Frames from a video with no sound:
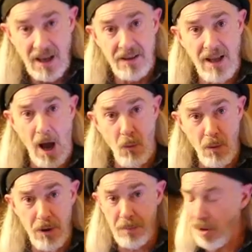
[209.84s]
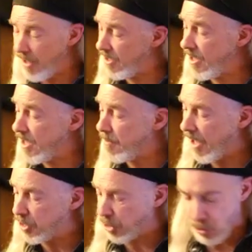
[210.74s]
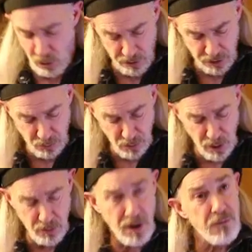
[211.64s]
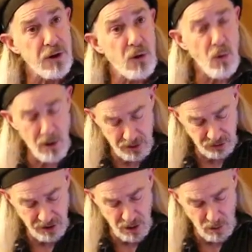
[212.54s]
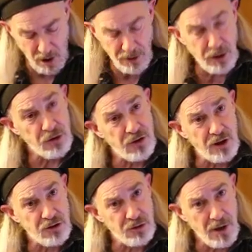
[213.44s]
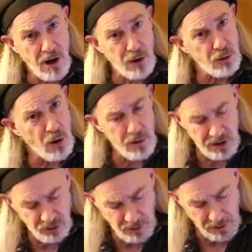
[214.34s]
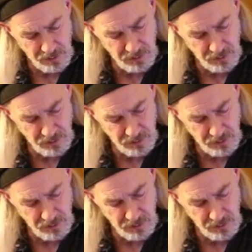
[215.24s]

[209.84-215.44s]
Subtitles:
Now when we play the E major chord, the root of the chord is here on our 6th string, our low E string.